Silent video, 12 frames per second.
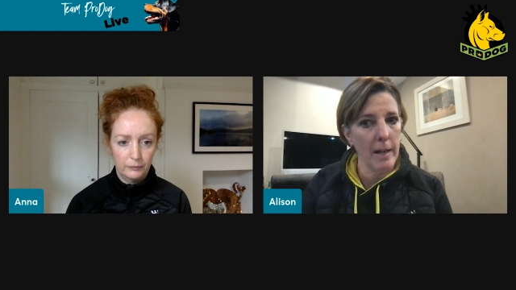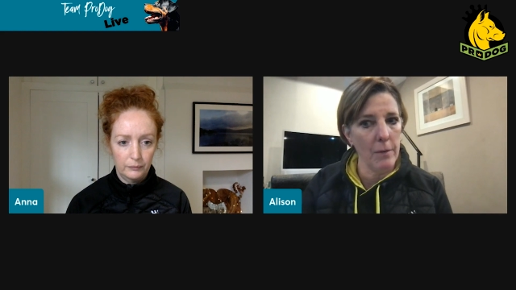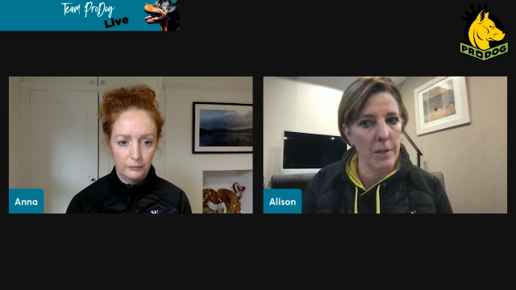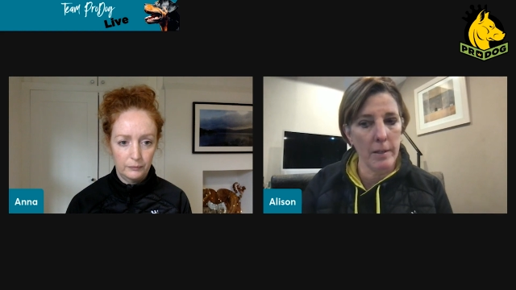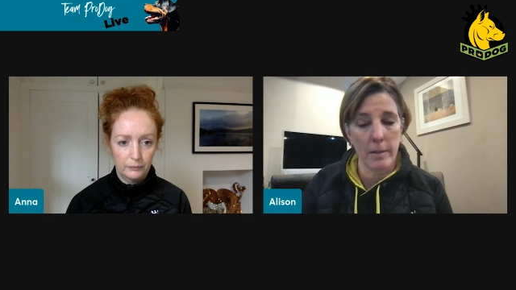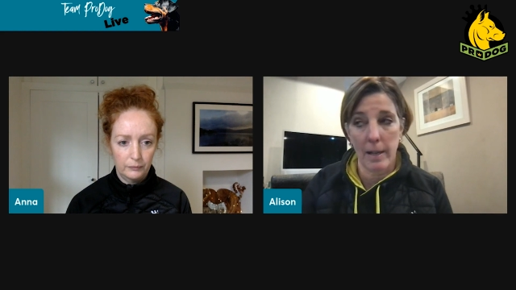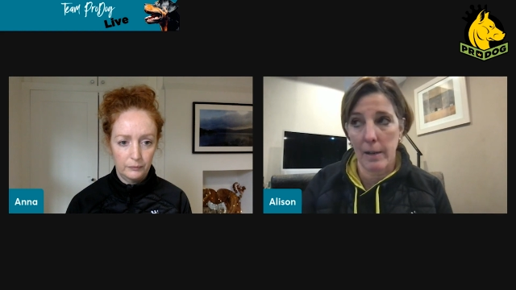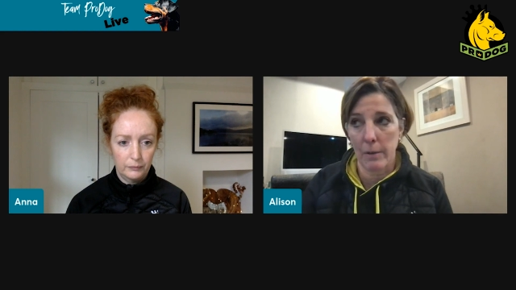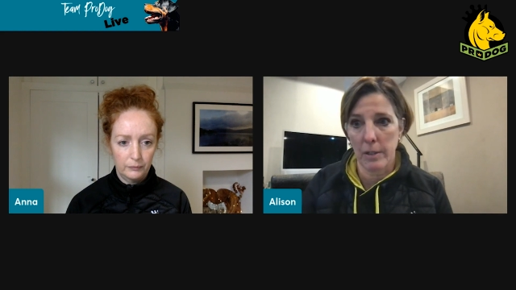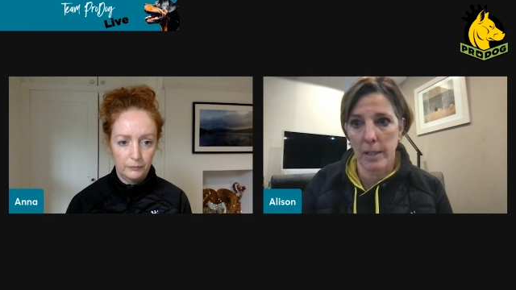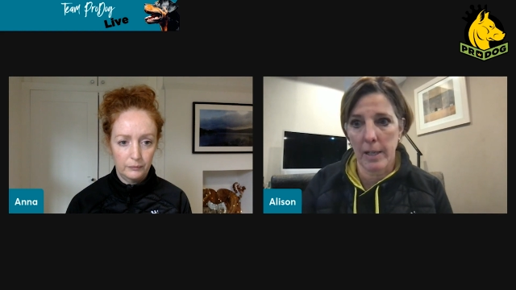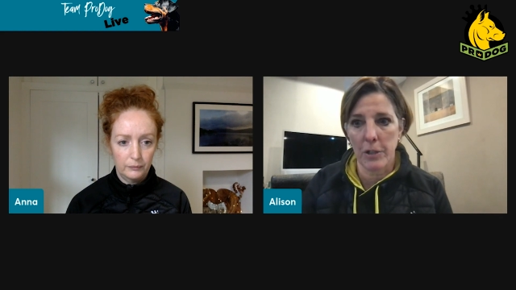Speaker 1: how they how
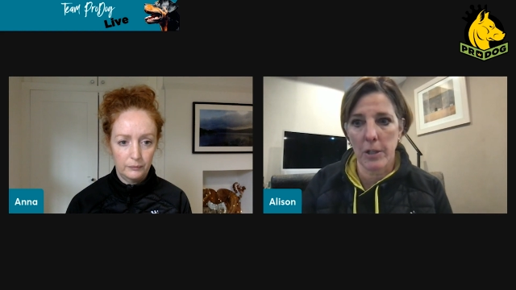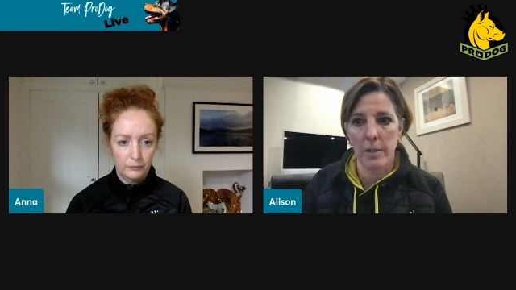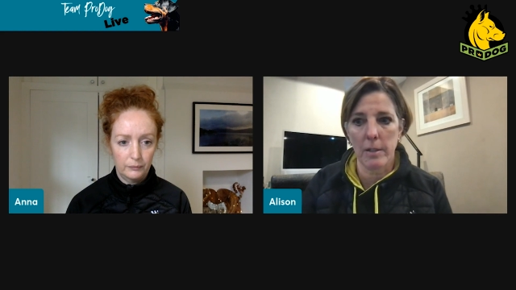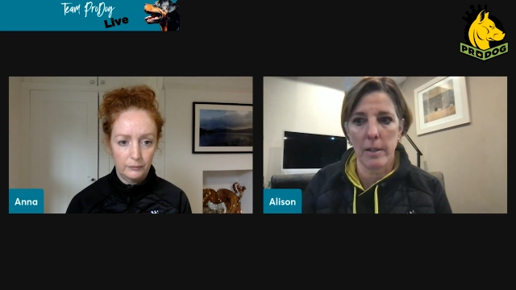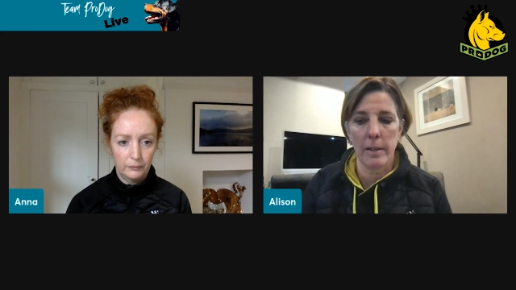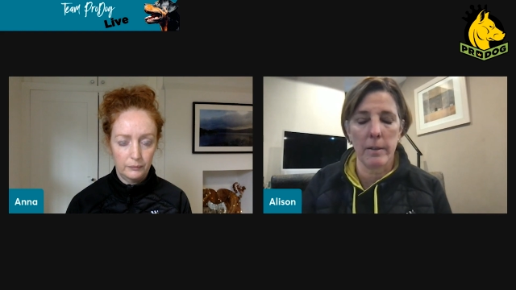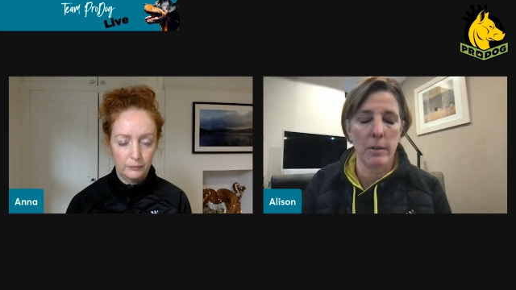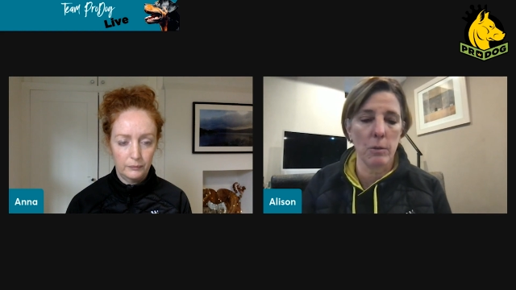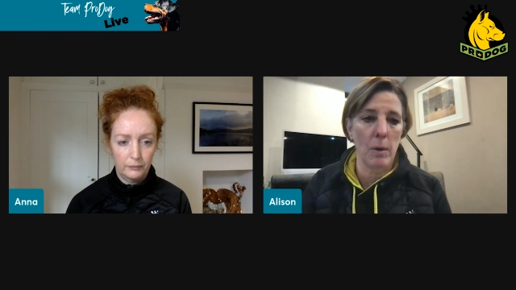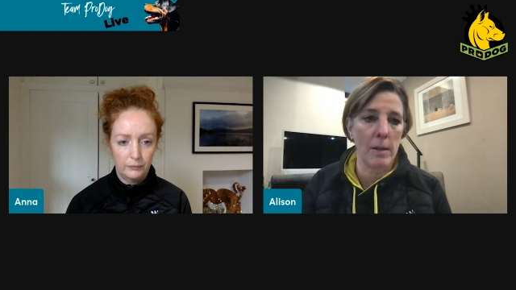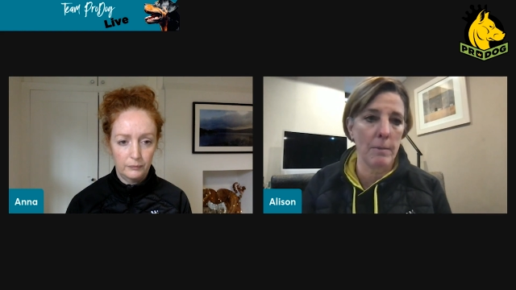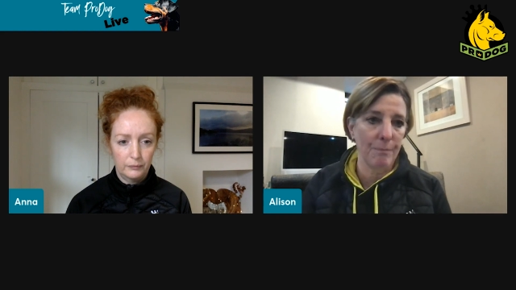they digest it
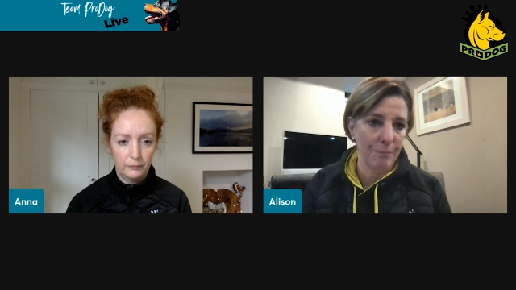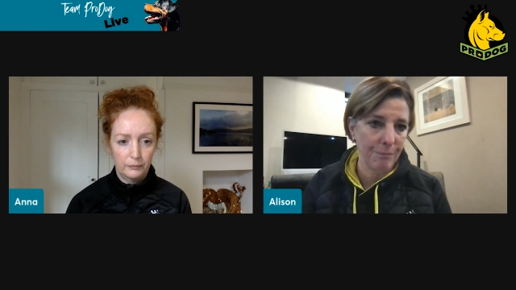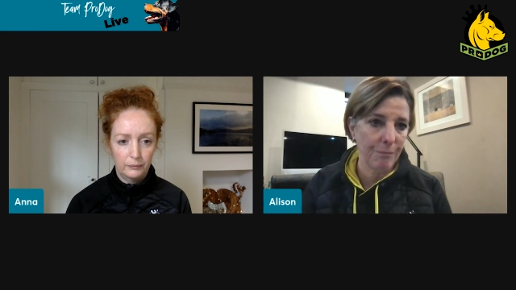as well.